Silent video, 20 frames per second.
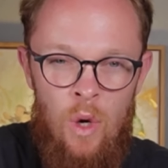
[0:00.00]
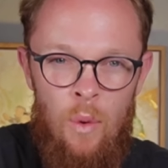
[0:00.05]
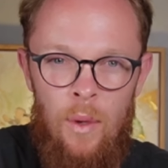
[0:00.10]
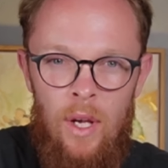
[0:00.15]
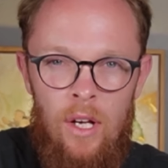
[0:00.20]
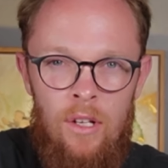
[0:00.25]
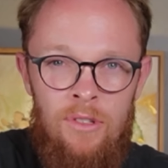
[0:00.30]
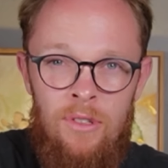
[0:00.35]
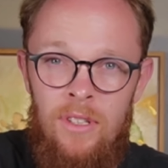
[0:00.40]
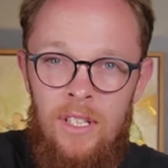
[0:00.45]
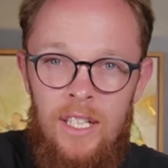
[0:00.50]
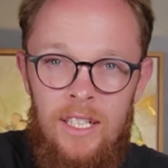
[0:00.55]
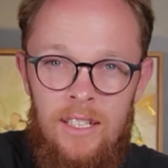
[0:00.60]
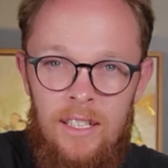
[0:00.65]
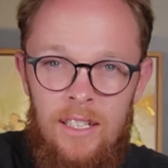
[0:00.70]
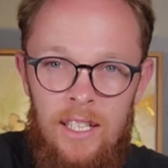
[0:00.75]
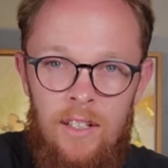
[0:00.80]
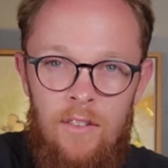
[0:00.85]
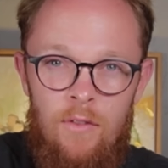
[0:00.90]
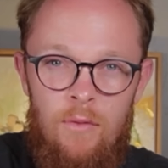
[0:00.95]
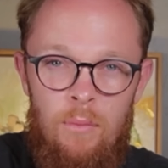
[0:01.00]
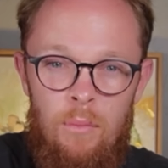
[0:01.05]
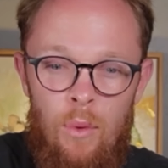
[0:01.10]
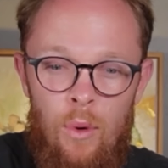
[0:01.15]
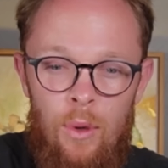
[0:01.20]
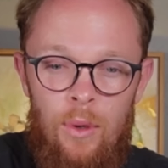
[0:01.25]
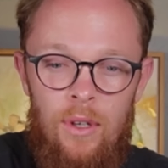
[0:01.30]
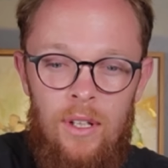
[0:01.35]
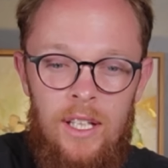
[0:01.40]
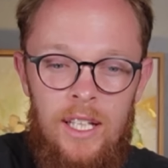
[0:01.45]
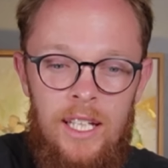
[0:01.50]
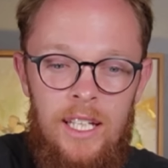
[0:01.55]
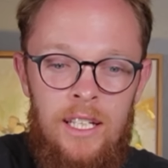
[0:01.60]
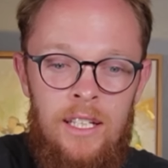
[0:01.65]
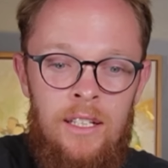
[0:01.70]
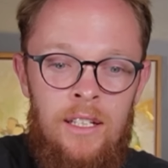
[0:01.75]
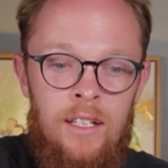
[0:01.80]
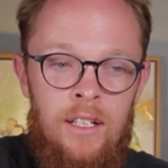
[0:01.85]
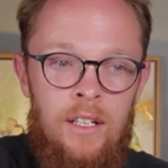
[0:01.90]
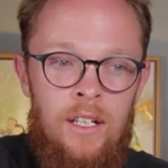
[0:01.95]
We also need to live
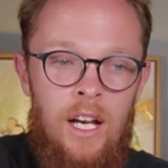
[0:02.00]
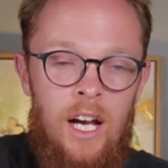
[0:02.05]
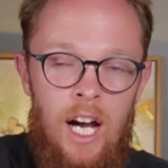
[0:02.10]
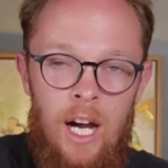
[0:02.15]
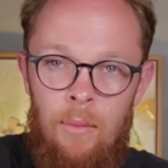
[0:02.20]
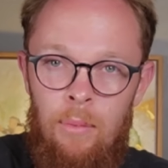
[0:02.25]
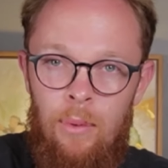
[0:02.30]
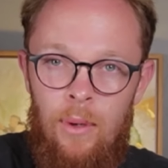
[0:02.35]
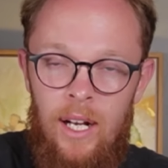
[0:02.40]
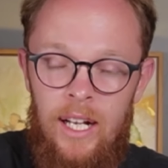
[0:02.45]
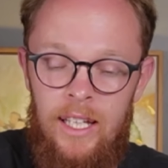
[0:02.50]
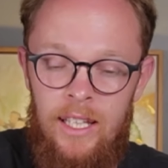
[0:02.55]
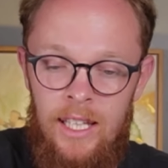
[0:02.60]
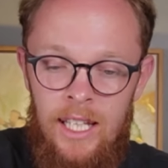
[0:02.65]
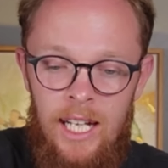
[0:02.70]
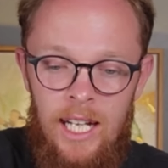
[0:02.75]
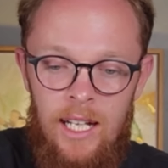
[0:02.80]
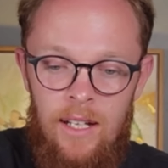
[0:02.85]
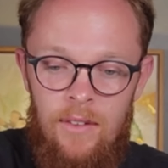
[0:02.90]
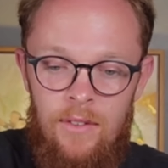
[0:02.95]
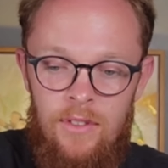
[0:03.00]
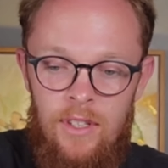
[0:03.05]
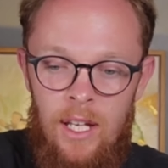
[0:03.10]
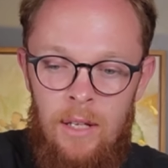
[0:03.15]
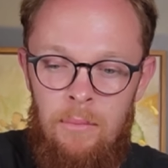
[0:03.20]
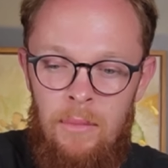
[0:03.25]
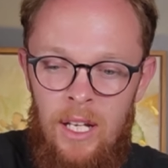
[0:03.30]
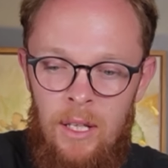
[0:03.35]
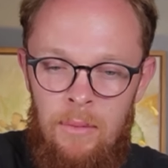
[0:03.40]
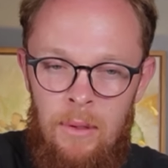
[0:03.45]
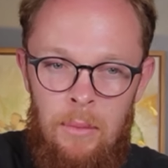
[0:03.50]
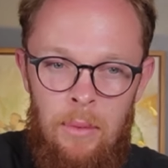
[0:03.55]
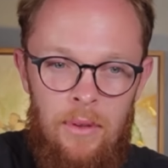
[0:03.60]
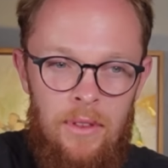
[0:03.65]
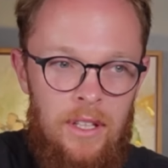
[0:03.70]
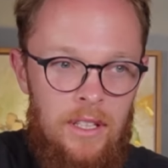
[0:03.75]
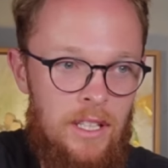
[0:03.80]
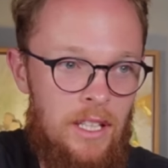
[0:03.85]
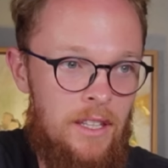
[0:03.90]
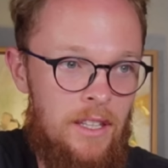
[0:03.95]
morally upright lives, and many people
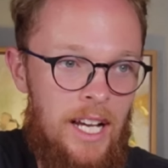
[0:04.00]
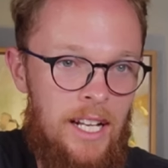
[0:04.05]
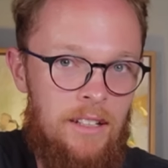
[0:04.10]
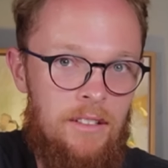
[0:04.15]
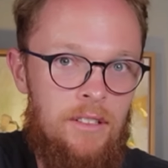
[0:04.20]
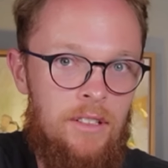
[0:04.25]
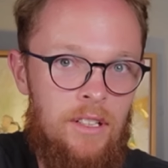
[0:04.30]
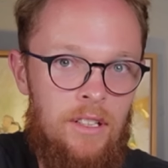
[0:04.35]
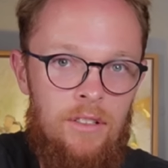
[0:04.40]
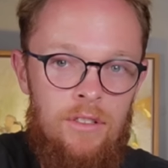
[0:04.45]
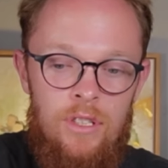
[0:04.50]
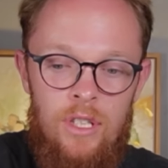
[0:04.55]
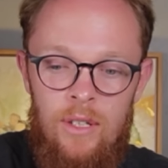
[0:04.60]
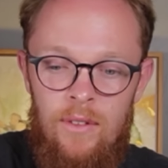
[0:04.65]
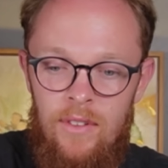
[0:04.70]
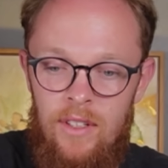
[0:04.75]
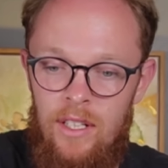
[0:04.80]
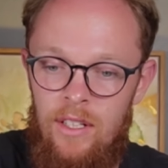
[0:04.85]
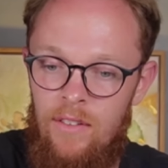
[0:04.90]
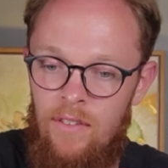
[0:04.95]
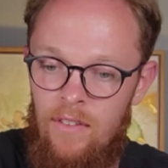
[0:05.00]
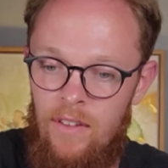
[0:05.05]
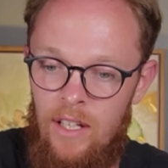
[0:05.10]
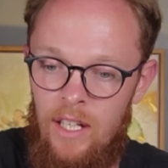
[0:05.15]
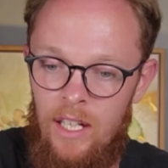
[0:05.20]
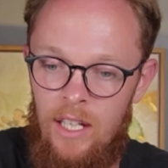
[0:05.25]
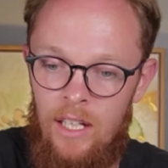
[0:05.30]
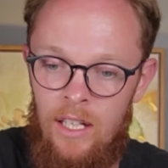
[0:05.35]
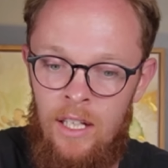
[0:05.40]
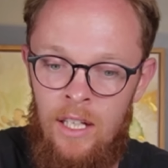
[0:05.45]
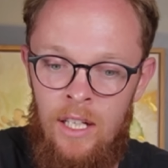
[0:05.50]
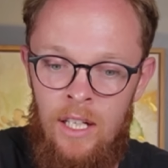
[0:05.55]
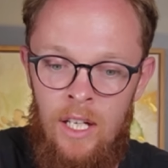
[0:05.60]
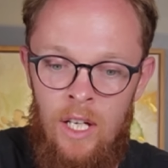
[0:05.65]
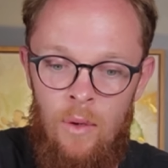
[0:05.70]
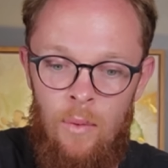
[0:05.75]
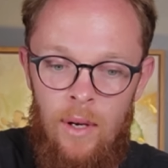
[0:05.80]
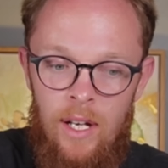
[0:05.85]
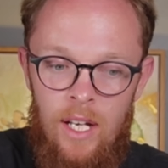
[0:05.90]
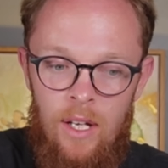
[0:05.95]
think that that is a conservative thing
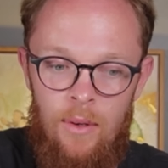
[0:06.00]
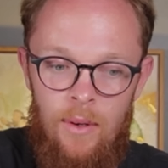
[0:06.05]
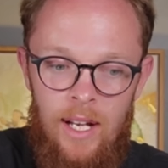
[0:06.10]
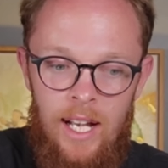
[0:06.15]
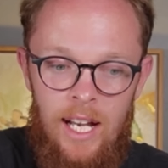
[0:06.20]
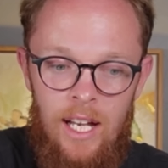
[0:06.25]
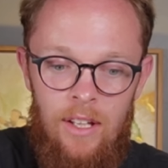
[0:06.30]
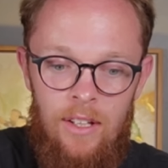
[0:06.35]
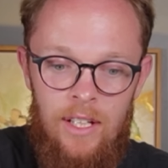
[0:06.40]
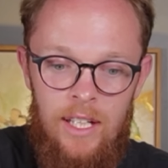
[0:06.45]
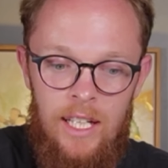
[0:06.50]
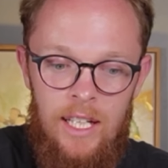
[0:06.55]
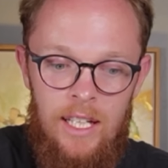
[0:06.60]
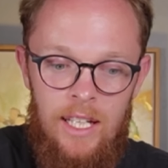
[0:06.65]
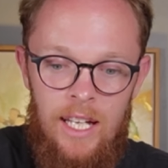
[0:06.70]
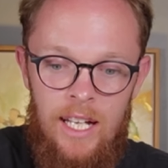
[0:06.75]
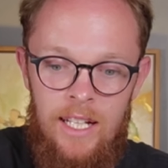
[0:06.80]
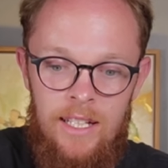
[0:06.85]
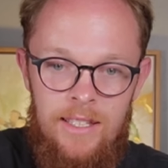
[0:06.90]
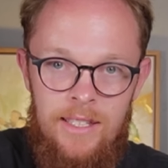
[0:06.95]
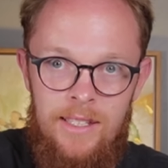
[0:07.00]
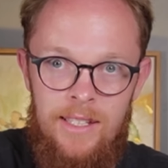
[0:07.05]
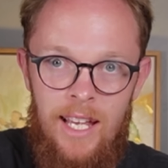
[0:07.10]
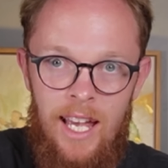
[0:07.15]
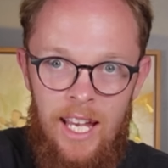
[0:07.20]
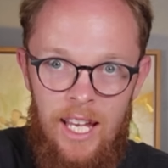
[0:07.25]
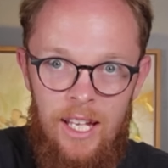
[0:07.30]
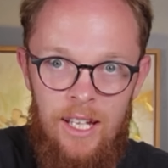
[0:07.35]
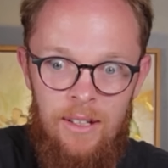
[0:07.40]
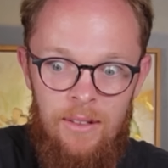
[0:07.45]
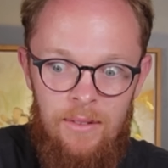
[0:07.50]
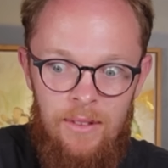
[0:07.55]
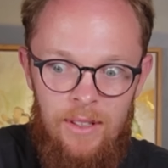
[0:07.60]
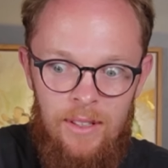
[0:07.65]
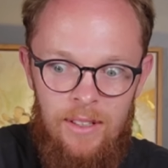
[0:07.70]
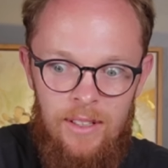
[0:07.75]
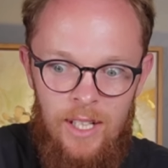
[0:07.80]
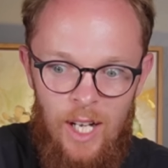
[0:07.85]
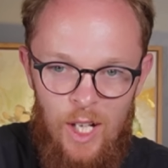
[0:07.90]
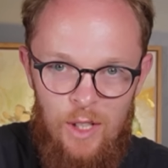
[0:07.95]
when in reality it's a
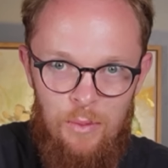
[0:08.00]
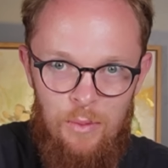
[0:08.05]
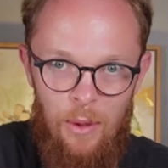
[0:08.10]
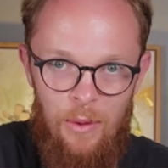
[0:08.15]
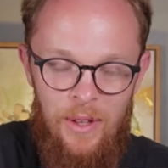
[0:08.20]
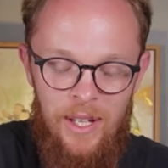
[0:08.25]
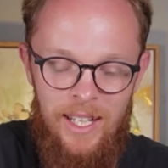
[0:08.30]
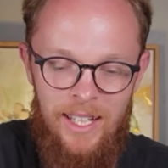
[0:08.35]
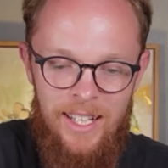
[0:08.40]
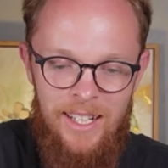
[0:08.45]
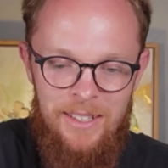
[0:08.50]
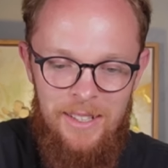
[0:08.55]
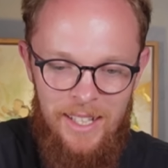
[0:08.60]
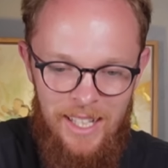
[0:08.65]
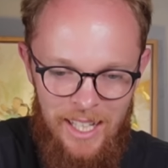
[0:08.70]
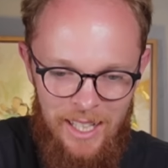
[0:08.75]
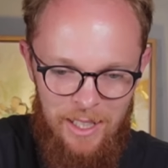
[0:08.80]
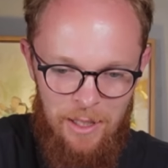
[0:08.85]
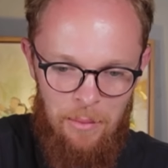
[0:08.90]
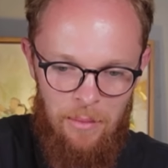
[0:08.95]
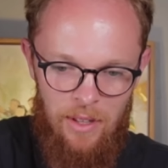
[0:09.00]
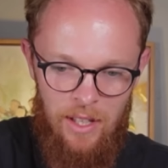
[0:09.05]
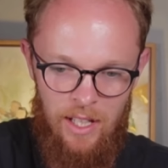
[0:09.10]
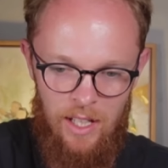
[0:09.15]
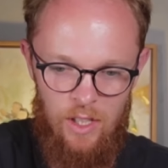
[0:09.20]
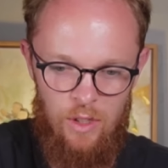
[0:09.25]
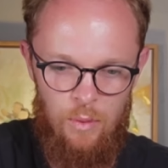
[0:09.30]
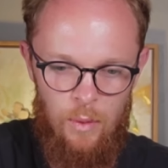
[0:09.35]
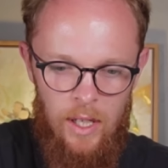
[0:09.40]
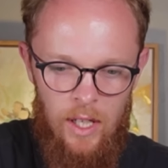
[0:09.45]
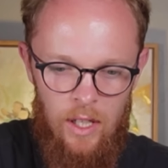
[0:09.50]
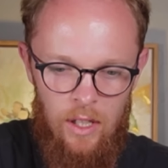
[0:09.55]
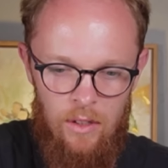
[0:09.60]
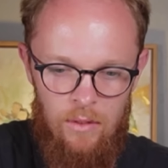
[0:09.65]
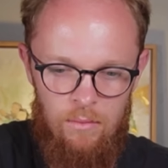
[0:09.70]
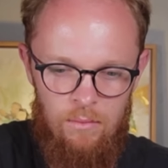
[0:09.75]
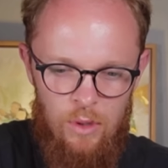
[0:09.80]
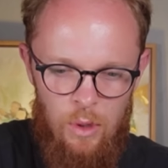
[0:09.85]
gospel thing. It's a kingdom thing as well.